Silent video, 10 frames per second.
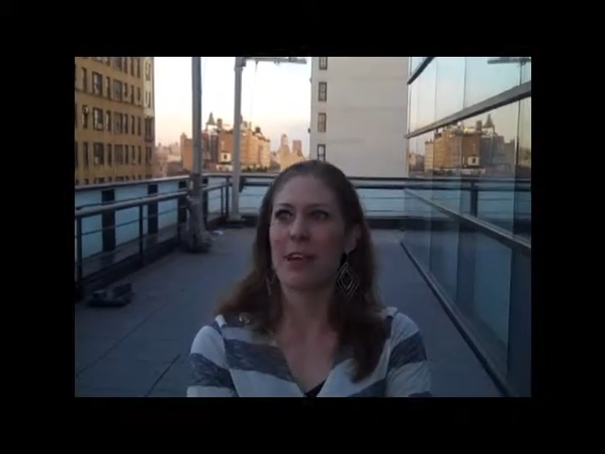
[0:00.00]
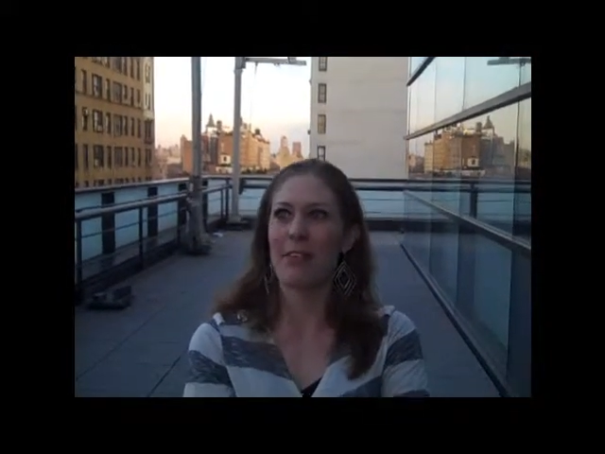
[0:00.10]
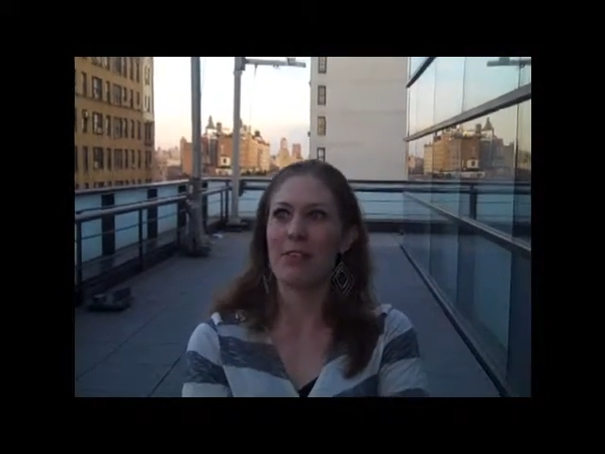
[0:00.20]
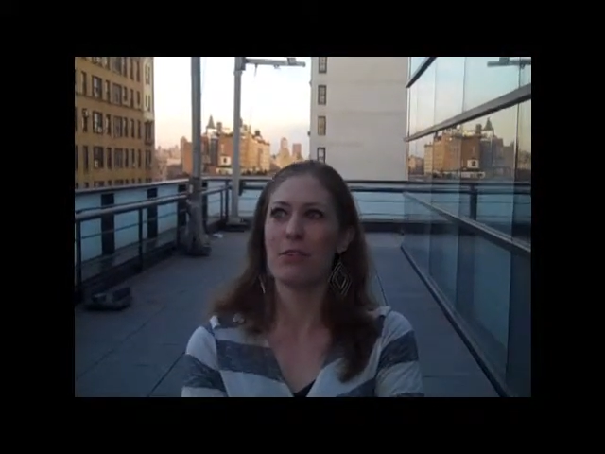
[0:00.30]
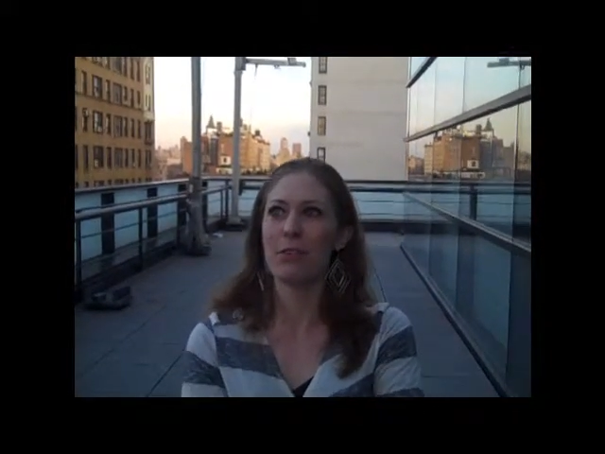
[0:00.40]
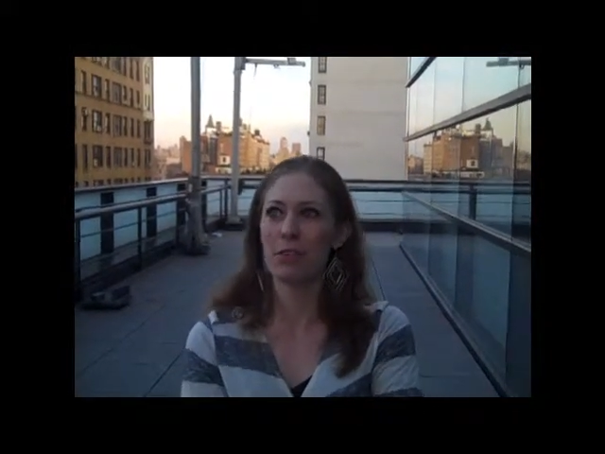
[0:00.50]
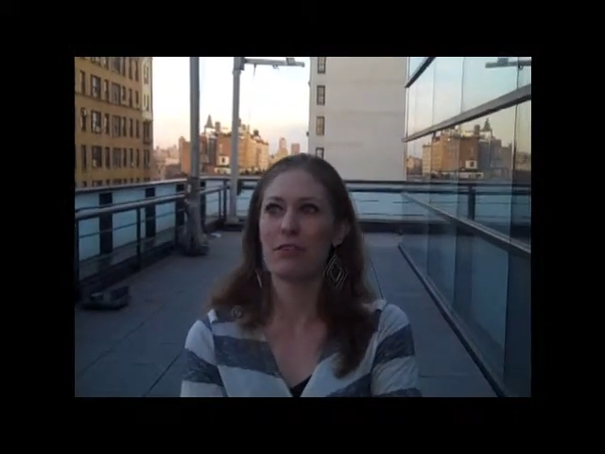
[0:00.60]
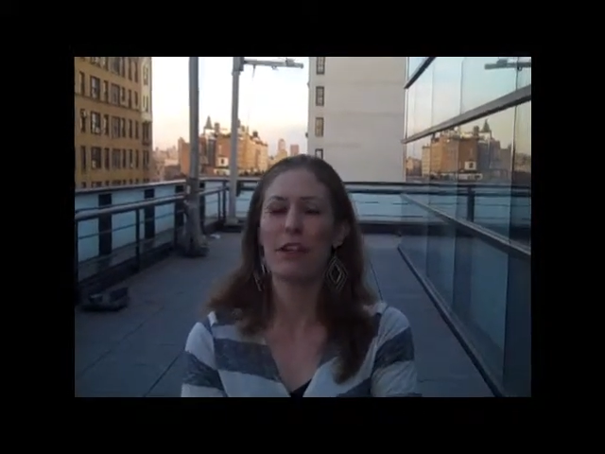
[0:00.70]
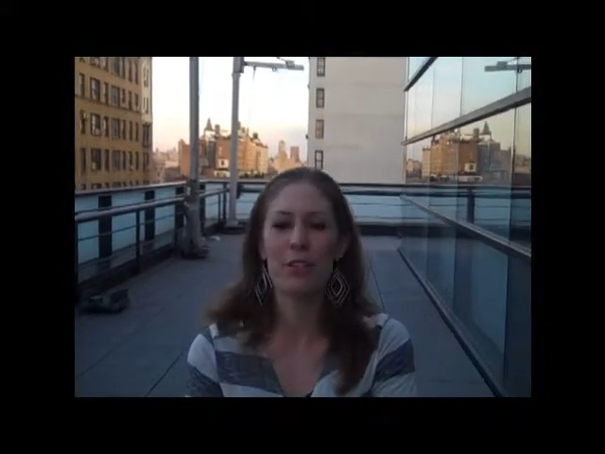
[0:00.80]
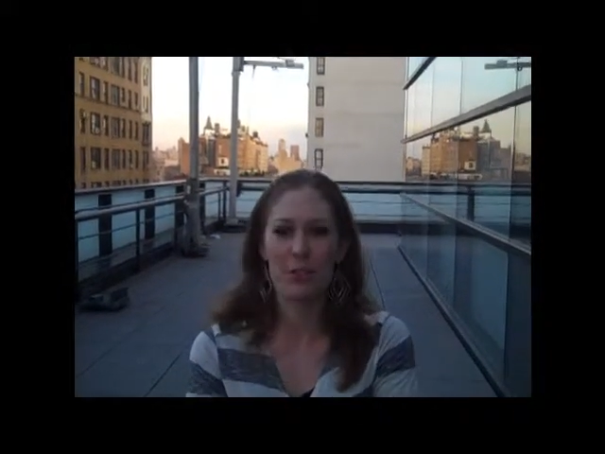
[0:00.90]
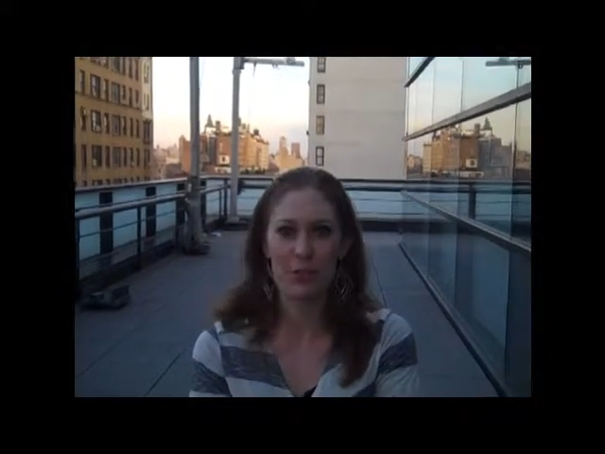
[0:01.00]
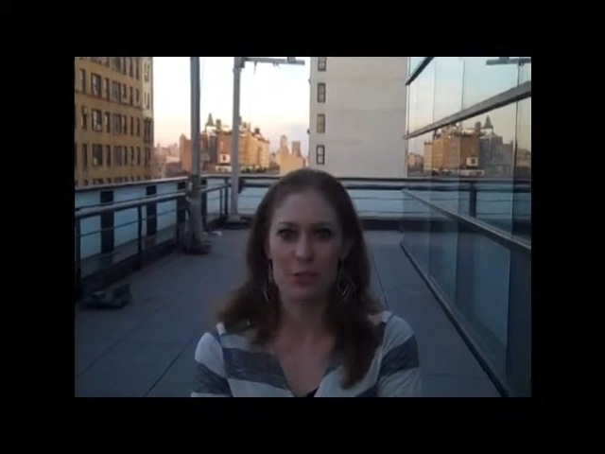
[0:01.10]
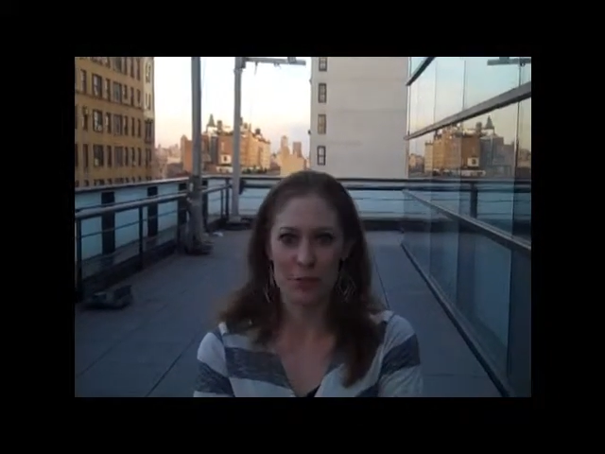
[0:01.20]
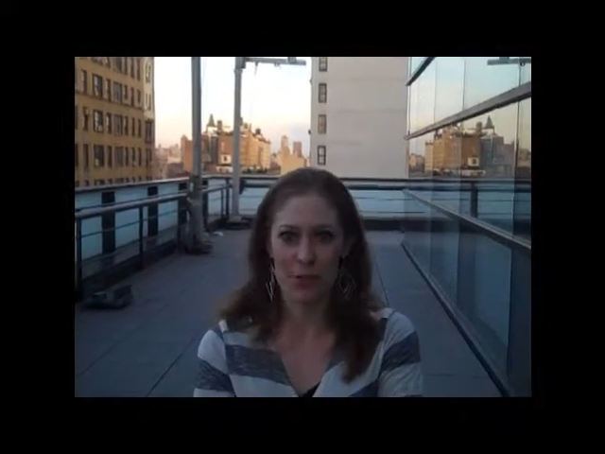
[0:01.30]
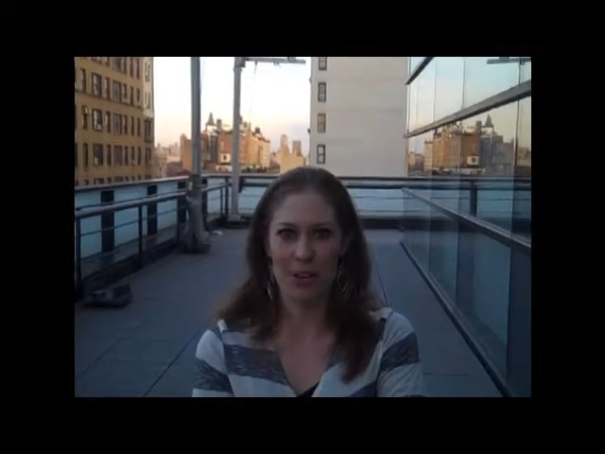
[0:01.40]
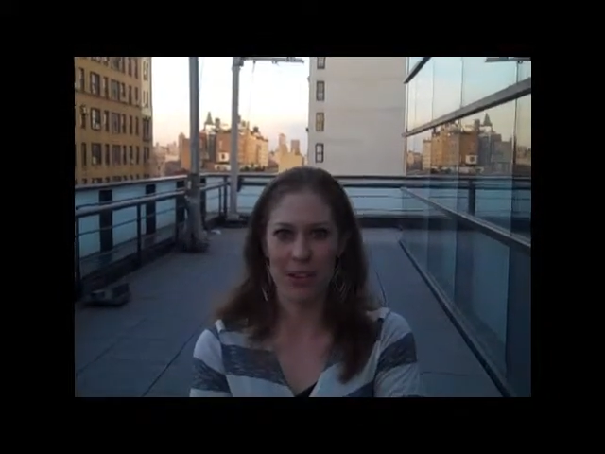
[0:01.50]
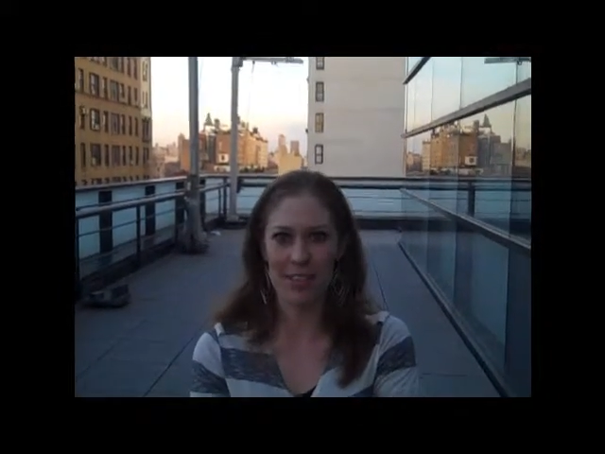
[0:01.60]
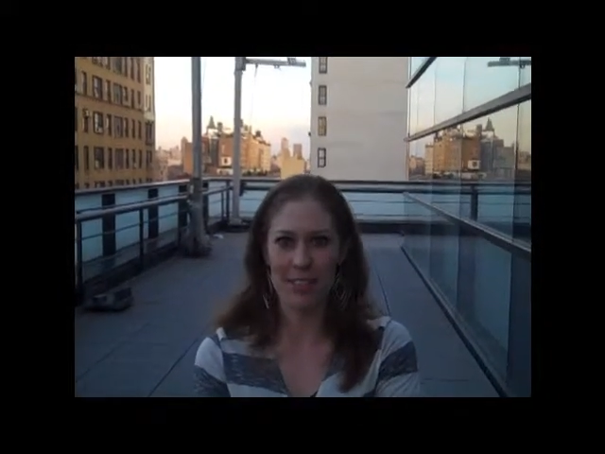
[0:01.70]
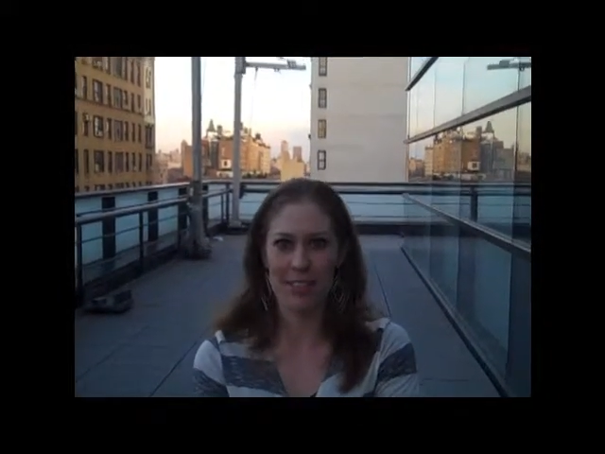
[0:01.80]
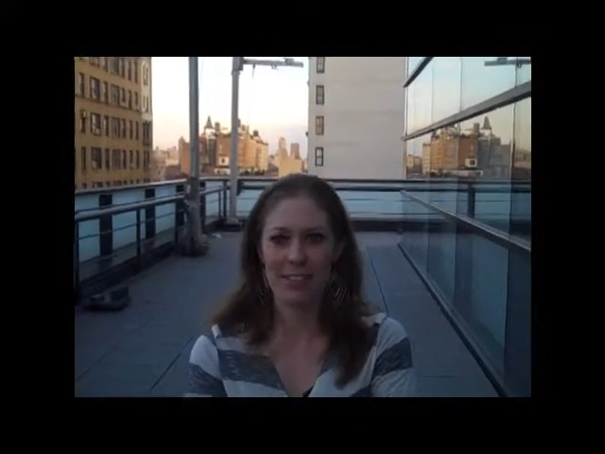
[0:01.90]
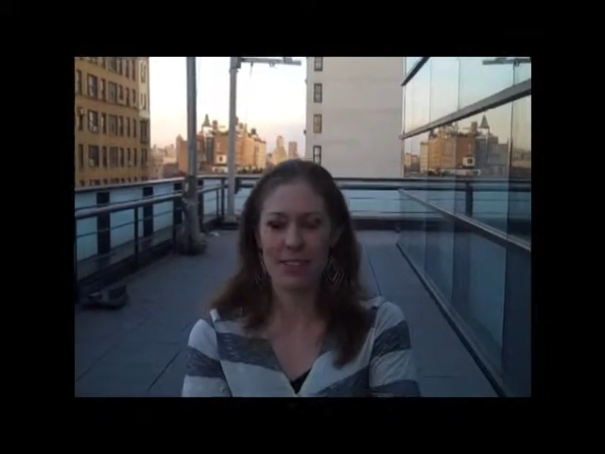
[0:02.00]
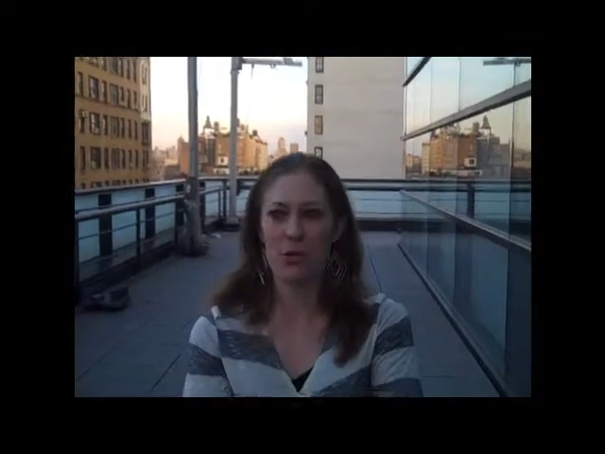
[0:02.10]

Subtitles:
of using fictional stories